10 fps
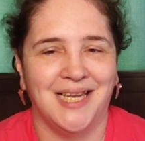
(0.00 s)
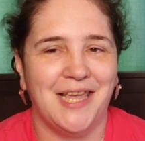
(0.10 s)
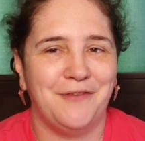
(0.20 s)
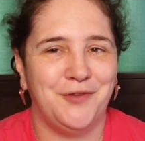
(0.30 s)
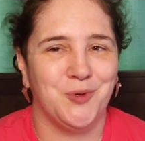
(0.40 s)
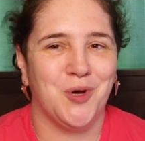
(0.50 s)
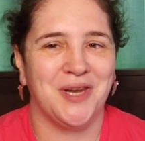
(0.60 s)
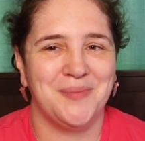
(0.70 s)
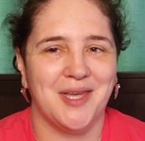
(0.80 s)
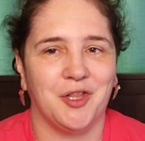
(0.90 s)
to
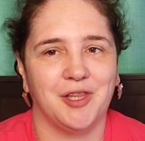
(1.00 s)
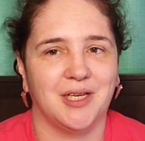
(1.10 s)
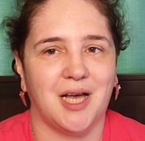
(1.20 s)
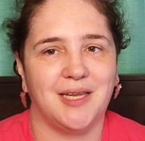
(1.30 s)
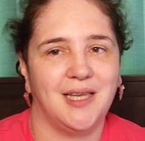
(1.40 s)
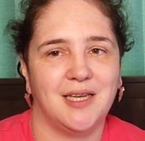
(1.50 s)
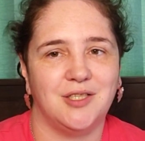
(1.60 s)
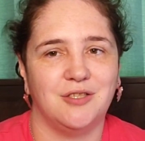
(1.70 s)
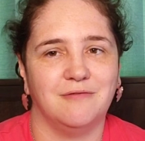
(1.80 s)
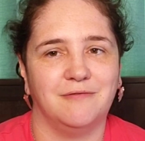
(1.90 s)
be on the cutting
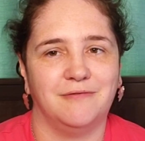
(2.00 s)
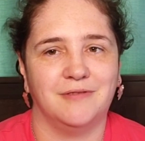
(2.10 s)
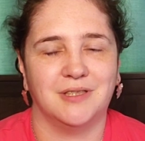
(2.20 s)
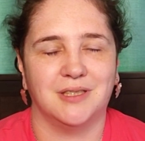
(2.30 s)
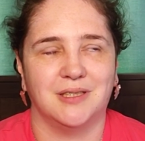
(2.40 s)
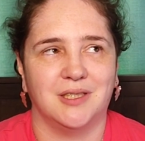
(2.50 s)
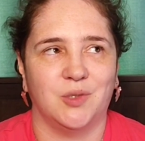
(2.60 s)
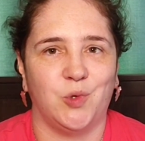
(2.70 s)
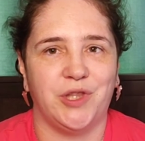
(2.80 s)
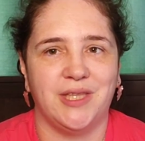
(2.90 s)
edge of
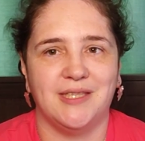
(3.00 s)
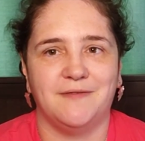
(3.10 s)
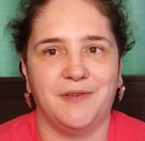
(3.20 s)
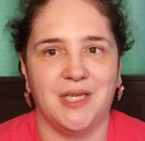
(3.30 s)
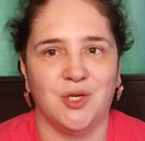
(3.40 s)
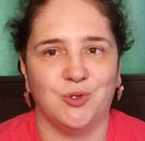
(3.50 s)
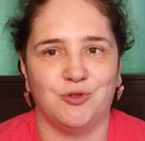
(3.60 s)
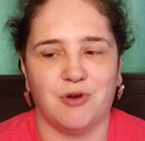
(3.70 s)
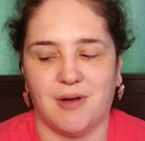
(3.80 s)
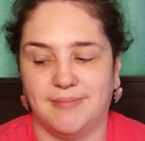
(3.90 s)
when these videos
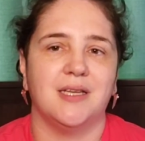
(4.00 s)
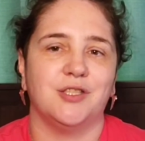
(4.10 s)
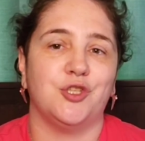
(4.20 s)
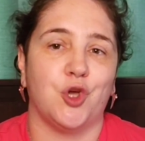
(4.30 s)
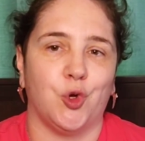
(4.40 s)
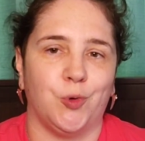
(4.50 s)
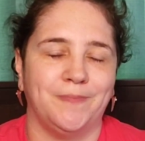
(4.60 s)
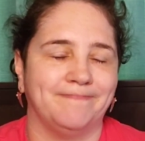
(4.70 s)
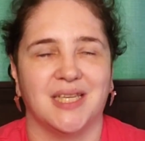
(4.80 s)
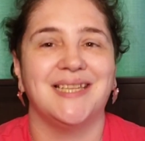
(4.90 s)
drop. So
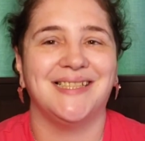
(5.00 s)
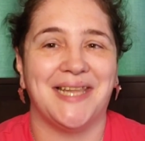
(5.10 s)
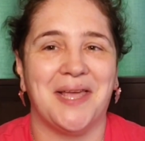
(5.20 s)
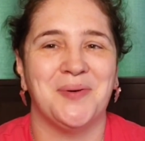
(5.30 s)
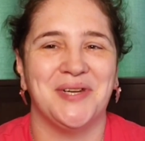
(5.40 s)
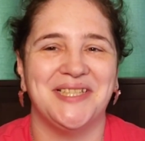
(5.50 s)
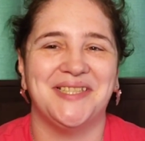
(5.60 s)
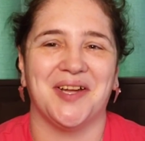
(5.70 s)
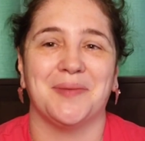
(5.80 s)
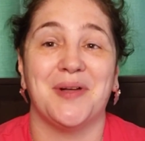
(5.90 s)
today I wanted to
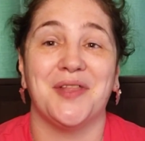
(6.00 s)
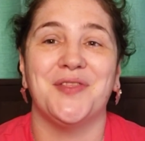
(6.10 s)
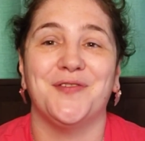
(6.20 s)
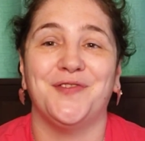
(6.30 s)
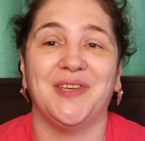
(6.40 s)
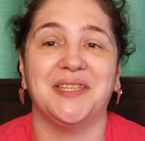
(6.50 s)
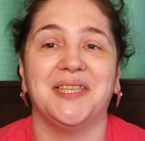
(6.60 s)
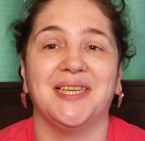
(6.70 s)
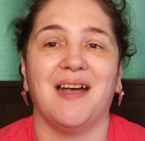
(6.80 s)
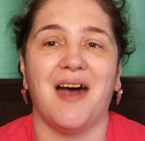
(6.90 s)
talk about the
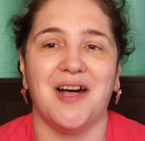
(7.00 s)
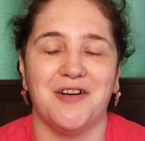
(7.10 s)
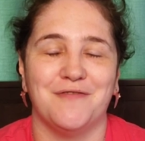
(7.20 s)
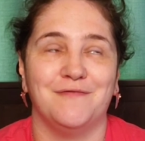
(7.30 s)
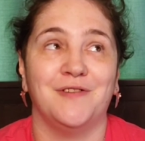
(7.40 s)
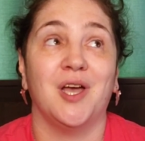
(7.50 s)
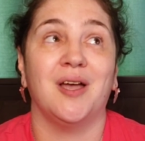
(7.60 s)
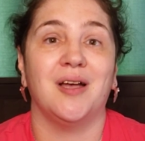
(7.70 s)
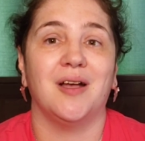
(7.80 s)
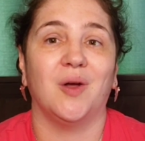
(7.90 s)
feeling of
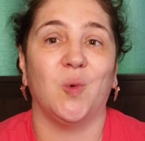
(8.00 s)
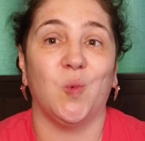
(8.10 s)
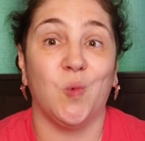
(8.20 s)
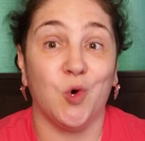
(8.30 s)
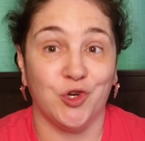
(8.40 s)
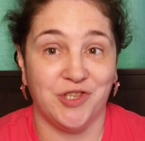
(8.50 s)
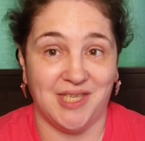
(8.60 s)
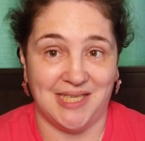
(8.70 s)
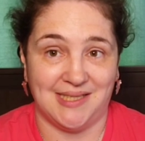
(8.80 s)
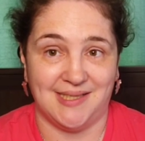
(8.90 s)

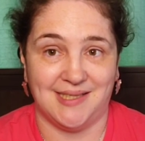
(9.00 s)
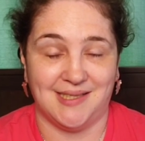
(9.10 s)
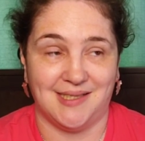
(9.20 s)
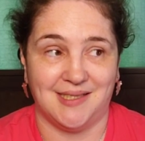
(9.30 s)
worthiness,